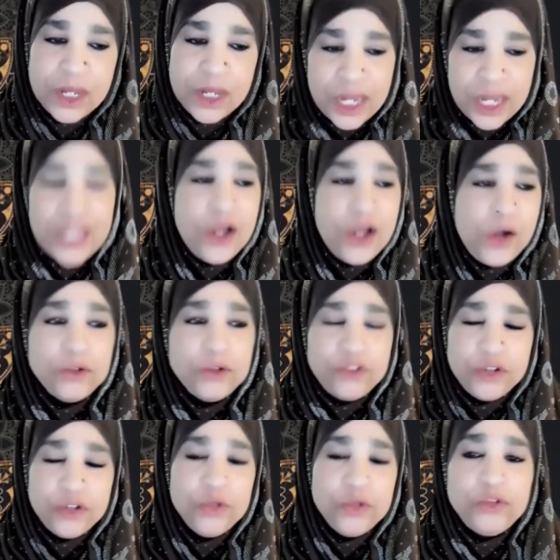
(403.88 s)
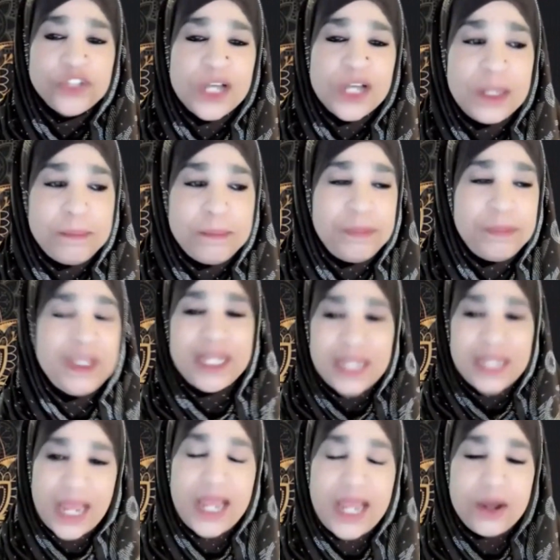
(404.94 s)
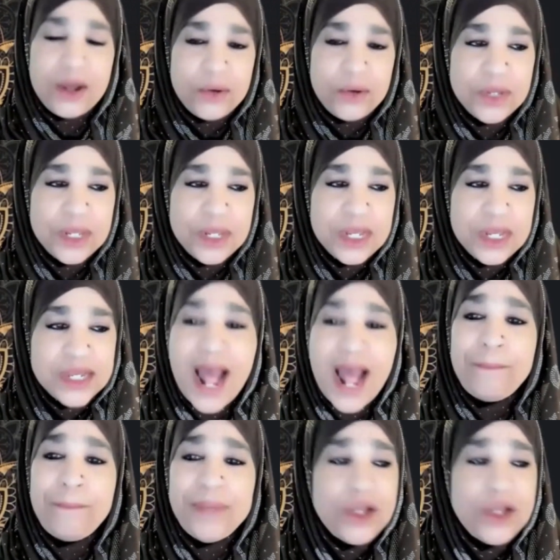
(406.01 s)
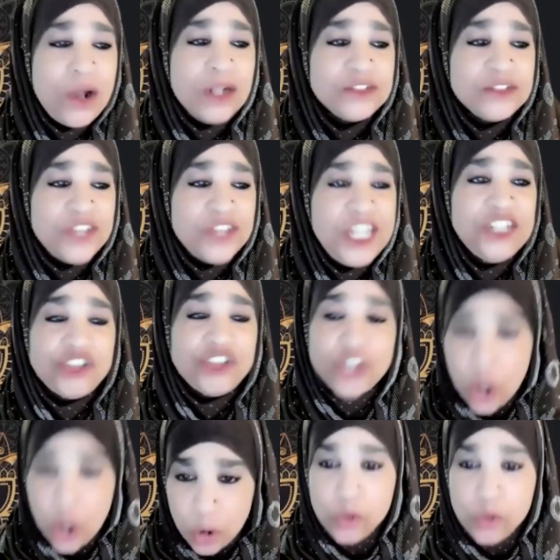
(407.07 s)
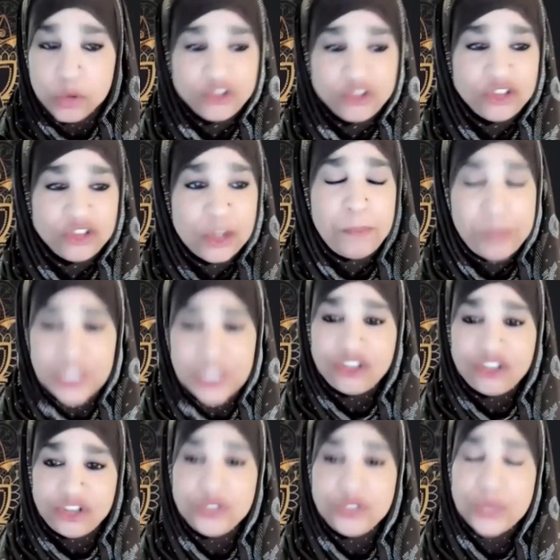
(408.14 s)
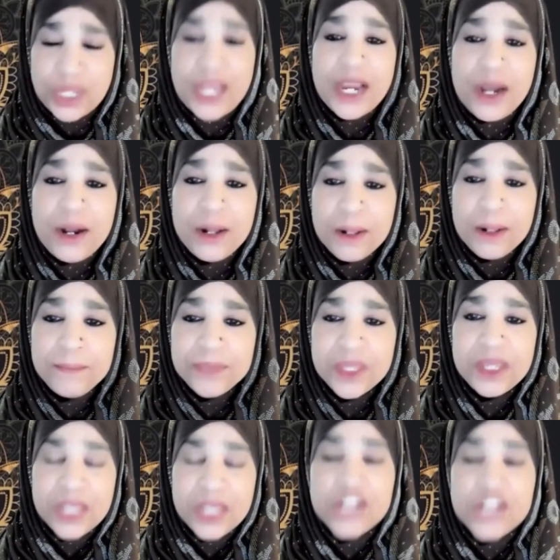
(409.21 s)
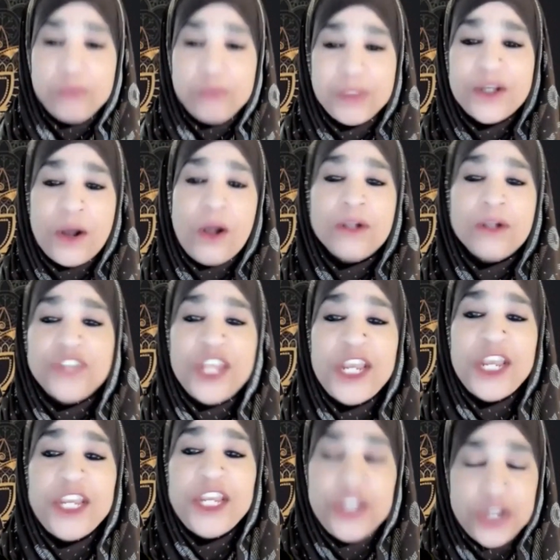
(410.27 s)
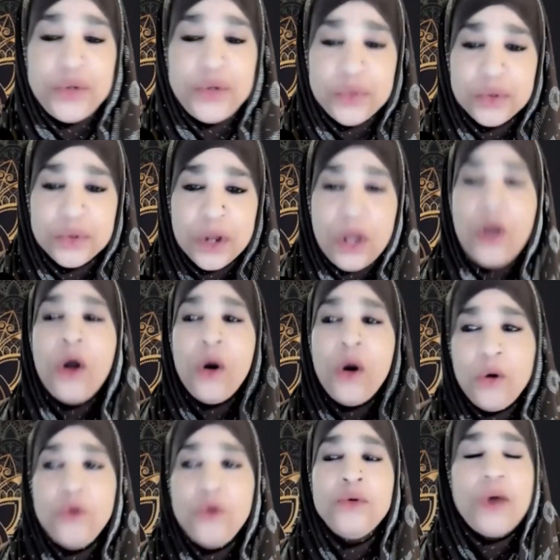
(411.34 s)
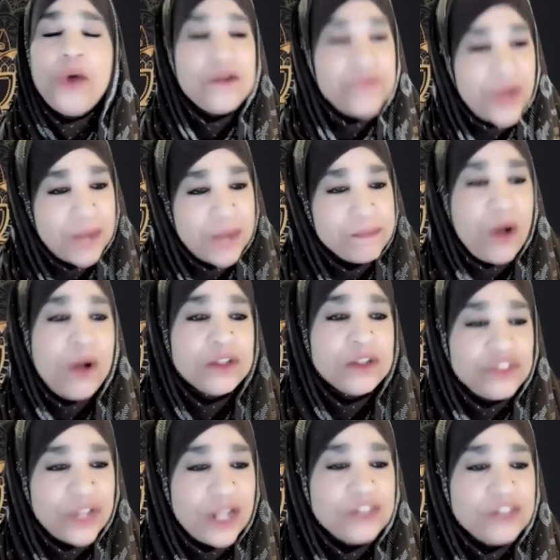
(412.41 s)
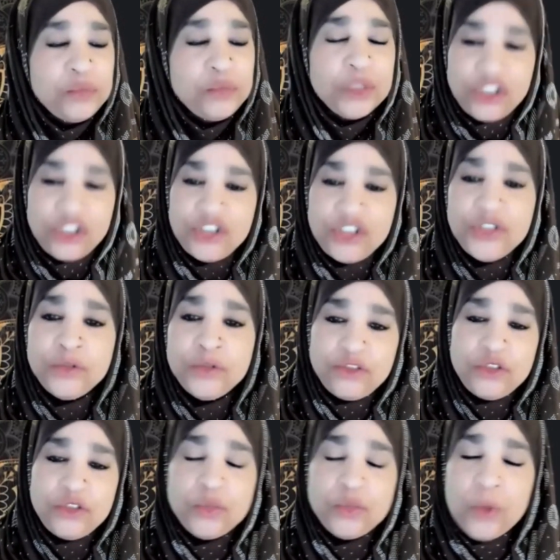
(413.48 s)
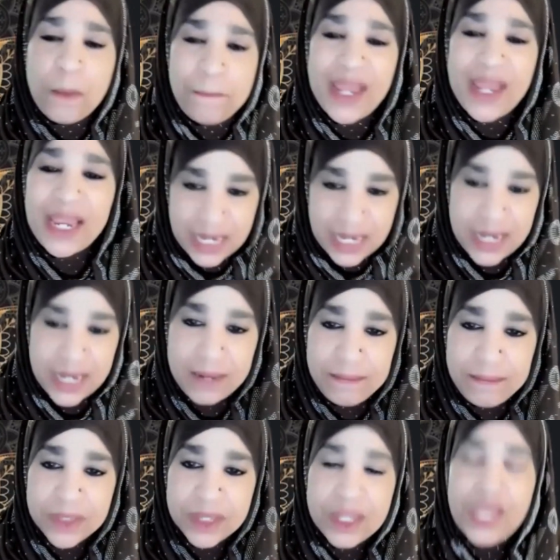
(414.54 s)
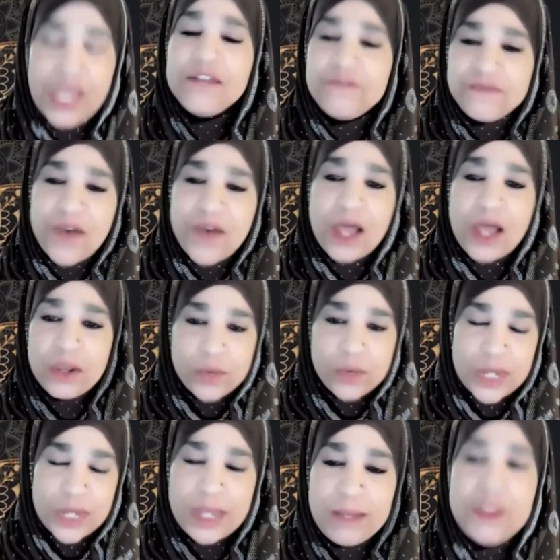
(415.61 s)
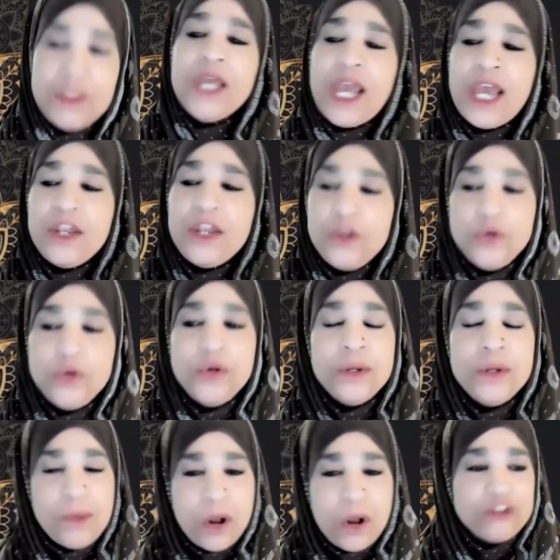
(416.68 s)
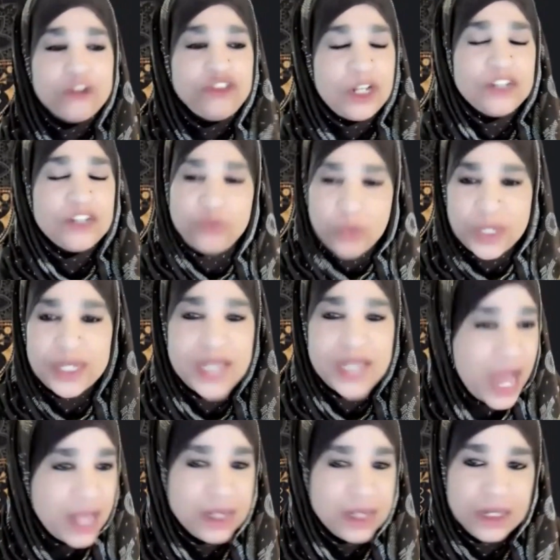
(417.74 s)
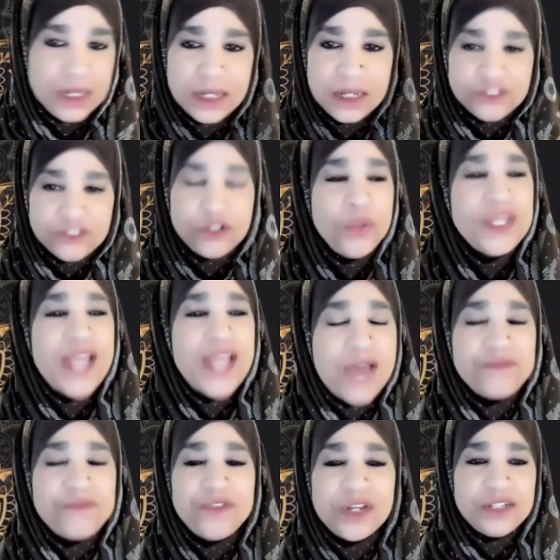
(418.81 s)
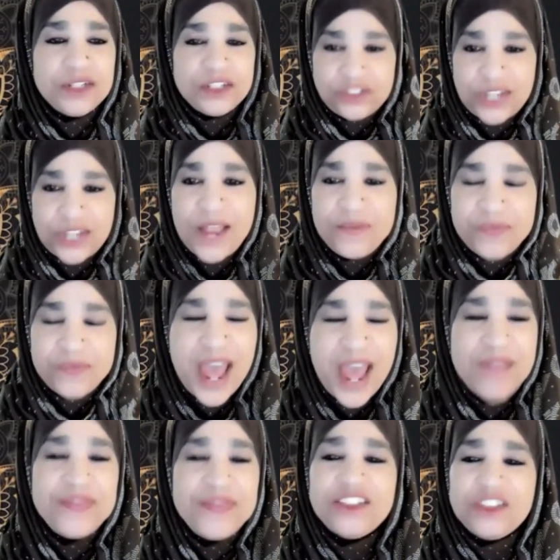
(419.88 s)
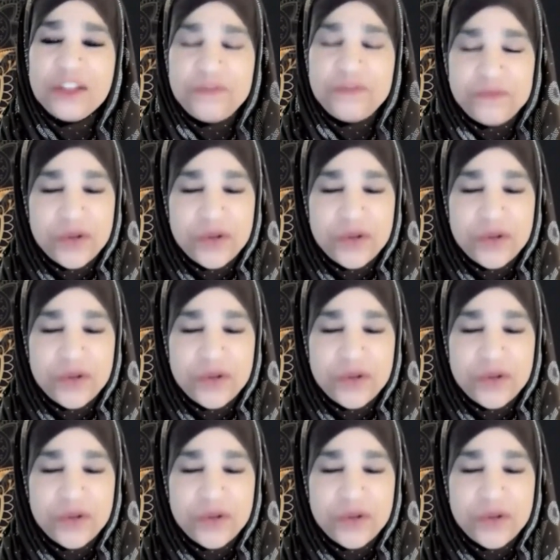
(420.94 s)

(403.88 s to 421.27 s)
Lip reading: He knows who's going to be in hell. Not because he chose to put you there. It's because he knew who of amongst us would choose to obey him and follow him, and who amongst us would not. So we have to understand that. That's the